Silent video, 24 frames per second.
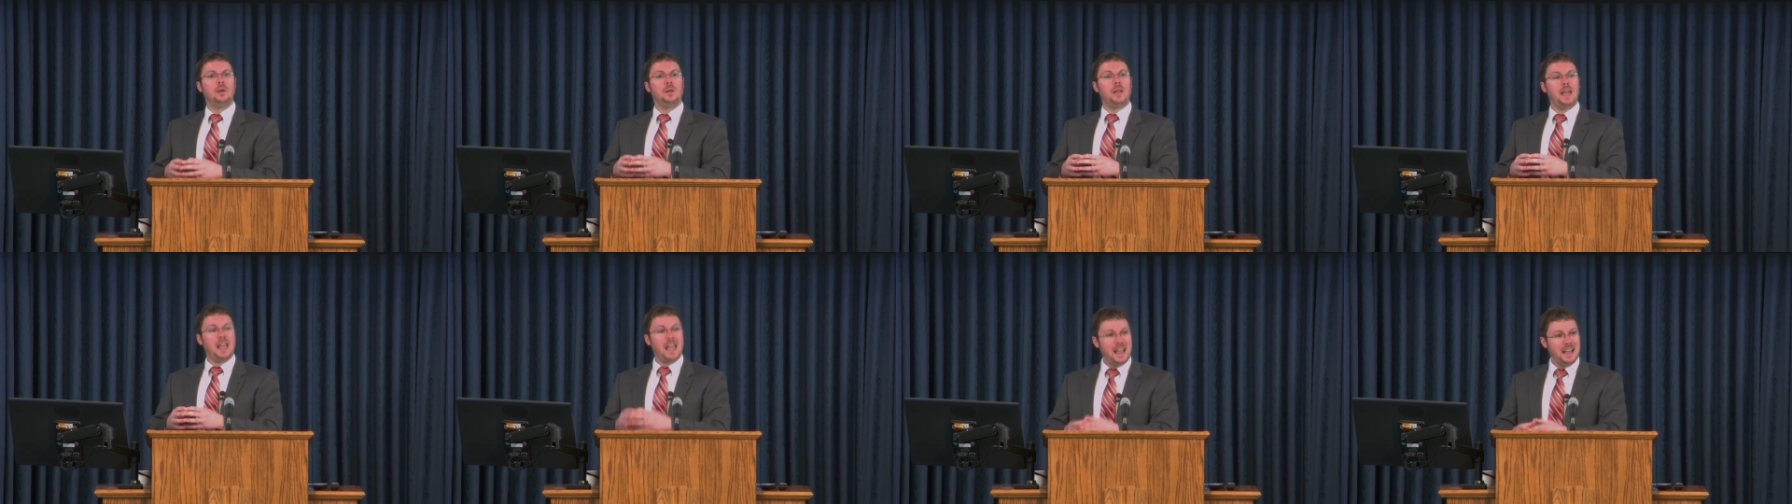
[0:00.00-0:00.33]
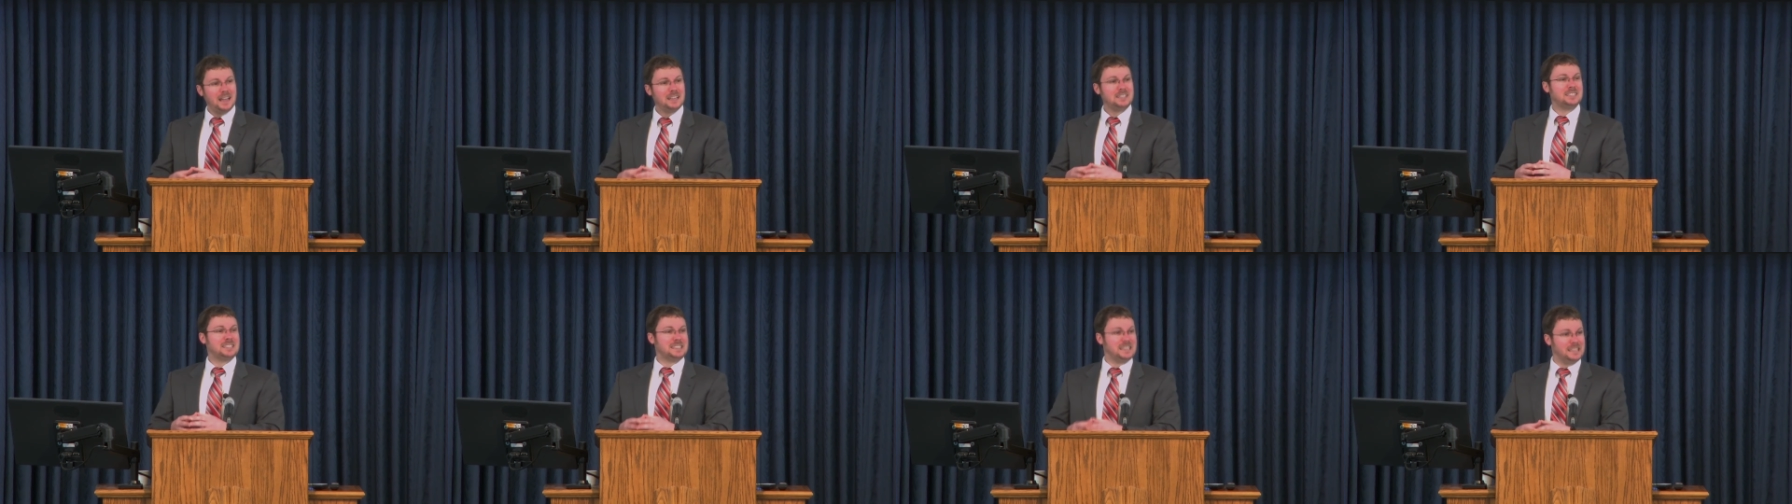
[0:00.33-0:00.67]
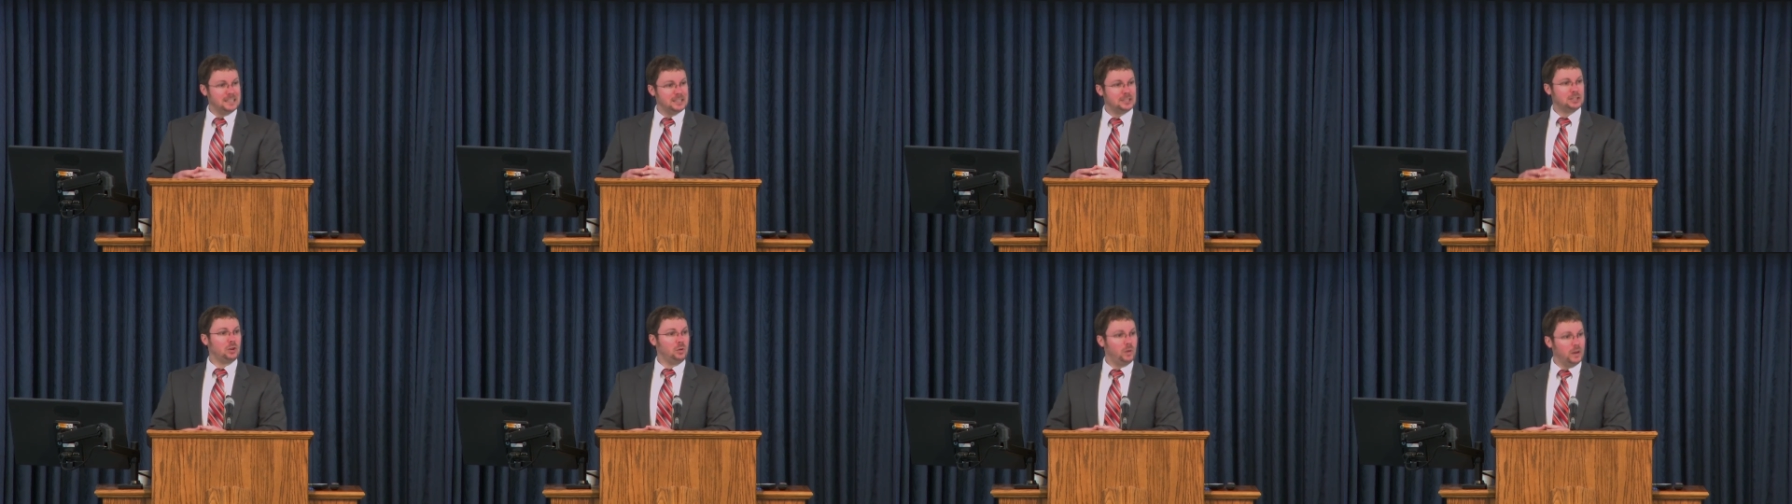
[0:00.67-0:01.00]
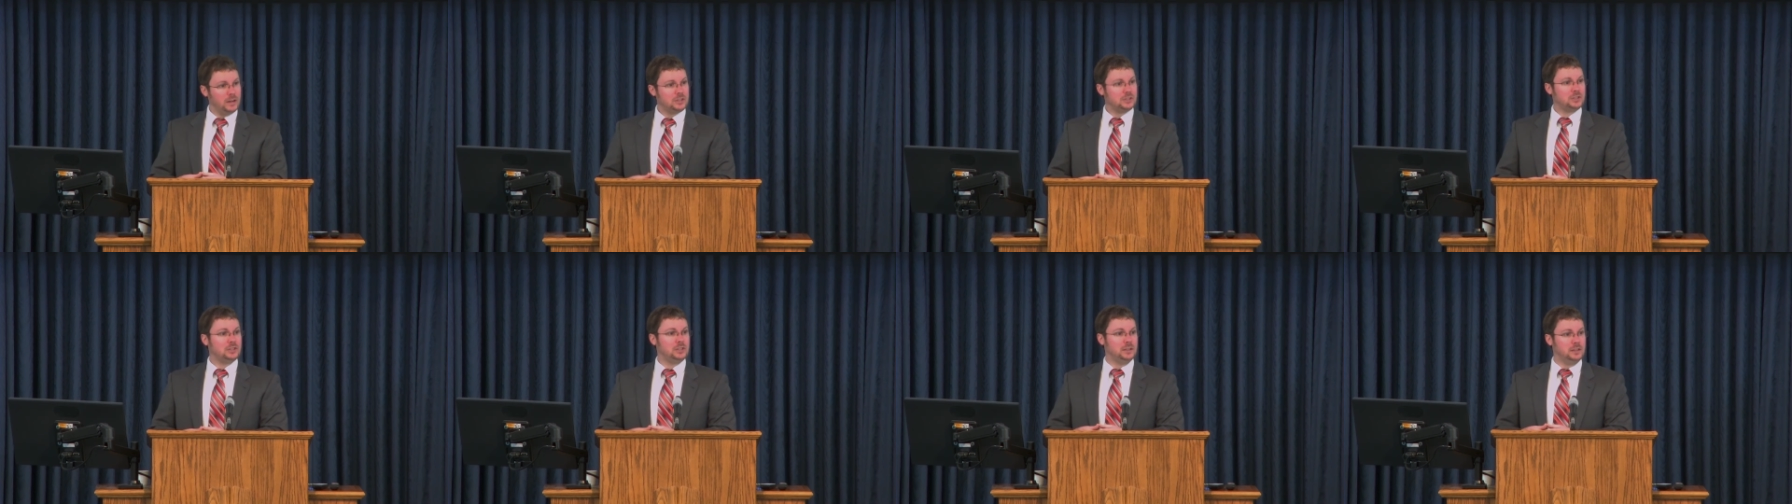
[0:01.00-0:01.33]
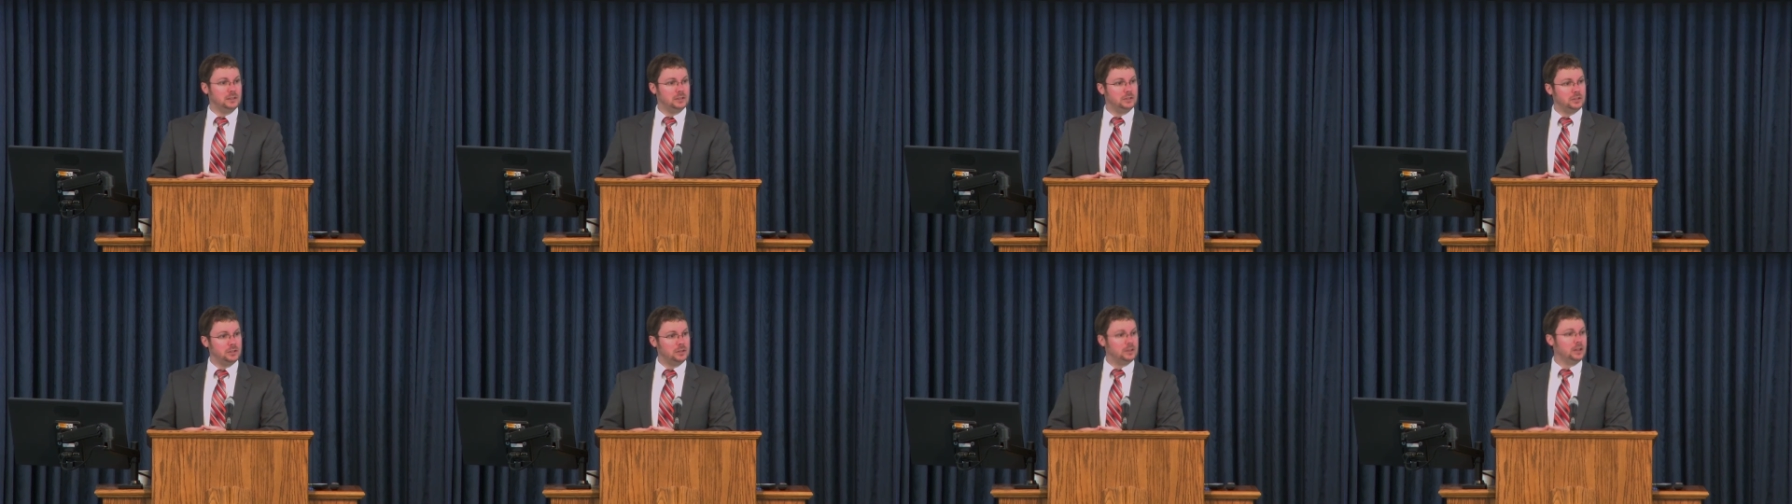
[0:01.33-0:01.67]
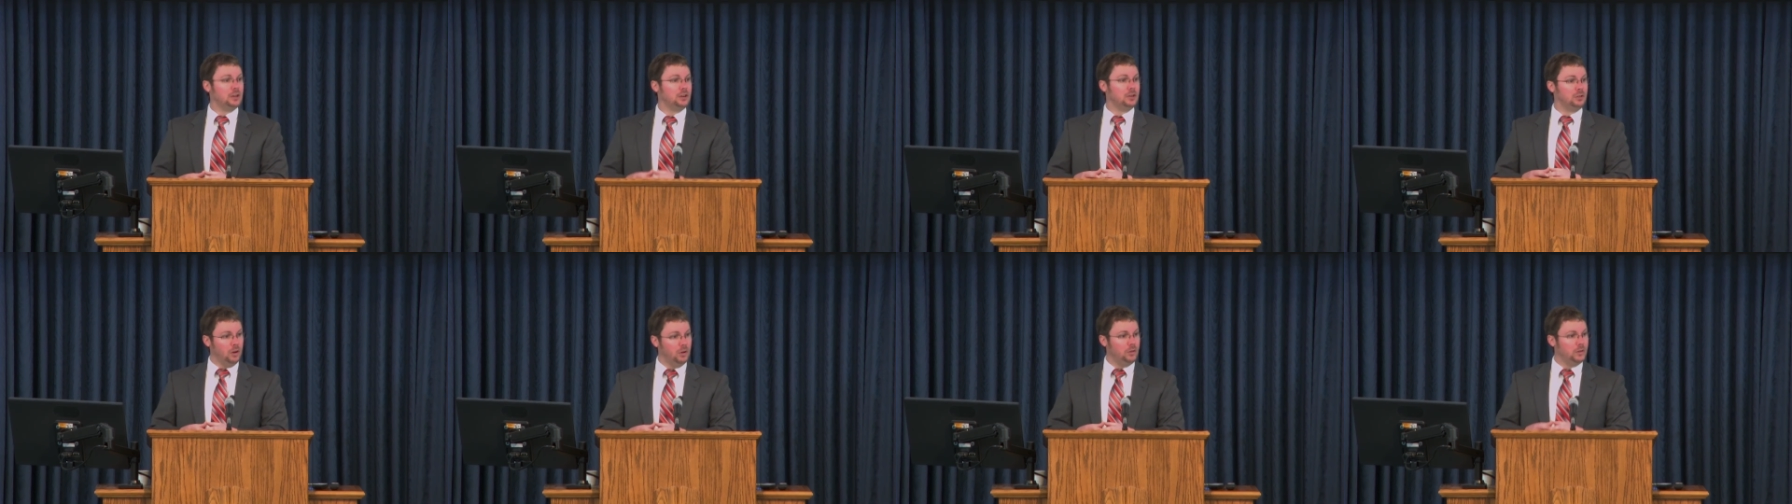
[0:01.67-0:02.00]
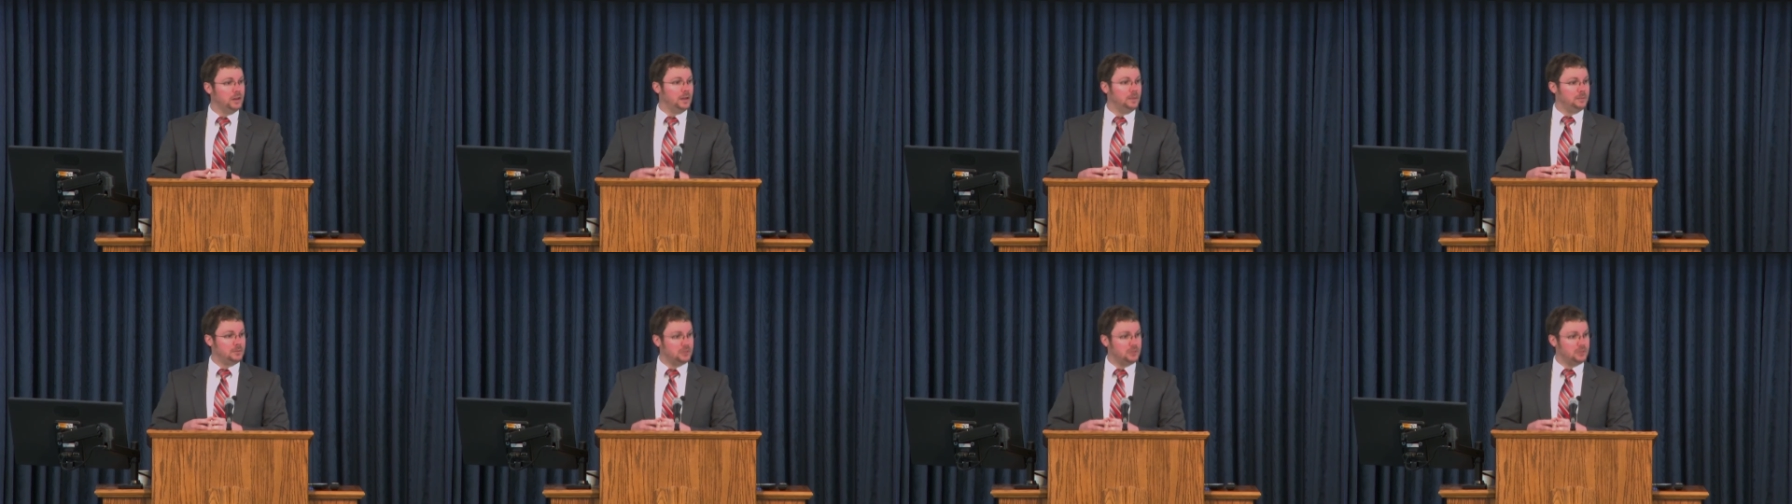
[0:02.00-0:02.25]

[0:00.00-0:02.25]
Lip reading: ask this question to their grown-up